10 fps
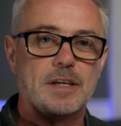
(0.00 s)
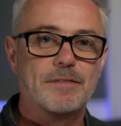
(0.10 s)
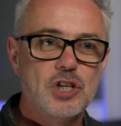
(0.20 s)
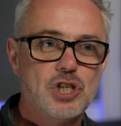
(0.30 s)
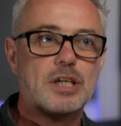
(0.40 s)

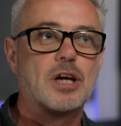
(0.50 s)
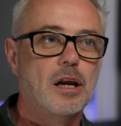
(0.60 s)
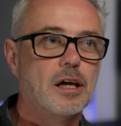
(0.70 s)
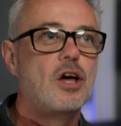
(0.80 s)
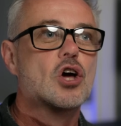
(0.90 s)
DaVinci
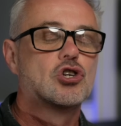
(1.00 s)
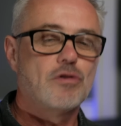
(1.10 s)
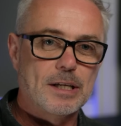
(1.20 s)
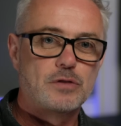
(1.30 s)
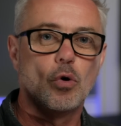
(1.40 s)
Color
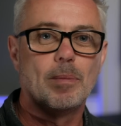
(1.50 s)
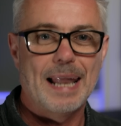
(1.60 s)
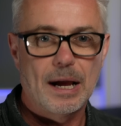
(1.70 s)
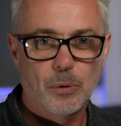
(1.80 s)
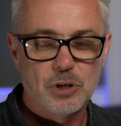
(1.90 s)
Transform
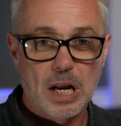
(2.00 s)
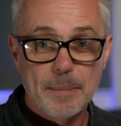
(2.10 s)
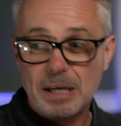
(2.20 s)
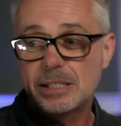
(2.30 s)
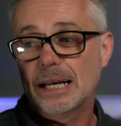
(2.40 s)
Language, and
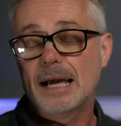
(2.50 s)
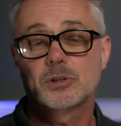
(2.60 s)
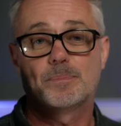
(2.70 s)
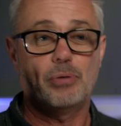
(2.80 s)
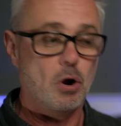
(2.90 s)
it basically
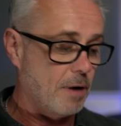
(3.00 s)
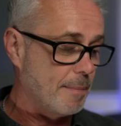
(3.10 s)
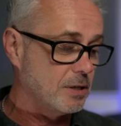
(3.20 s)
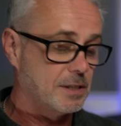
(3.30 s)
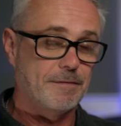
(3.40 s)
allows
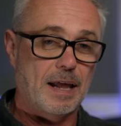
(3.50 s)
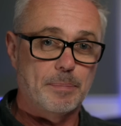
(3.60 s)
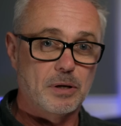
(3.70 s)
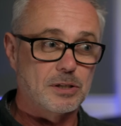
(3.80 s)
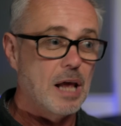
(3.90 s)
programmers,
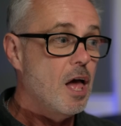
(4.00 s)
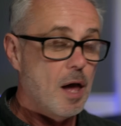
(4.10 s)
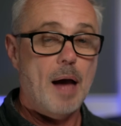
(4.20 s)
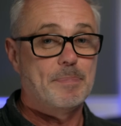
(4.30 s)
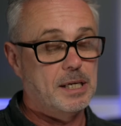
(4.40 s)
developers,
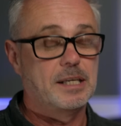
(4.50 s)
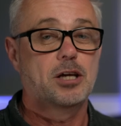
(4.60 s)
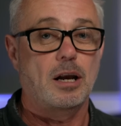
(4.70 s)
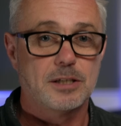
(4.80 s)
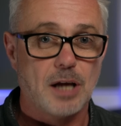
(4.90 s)
particularly
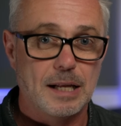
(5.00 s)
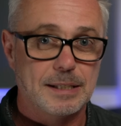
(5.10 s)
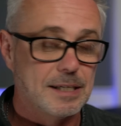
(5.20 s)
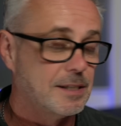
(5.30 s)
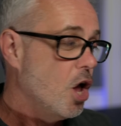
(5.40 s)
color
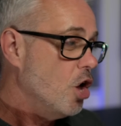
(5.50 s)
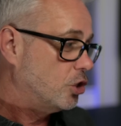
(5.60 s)
scientists,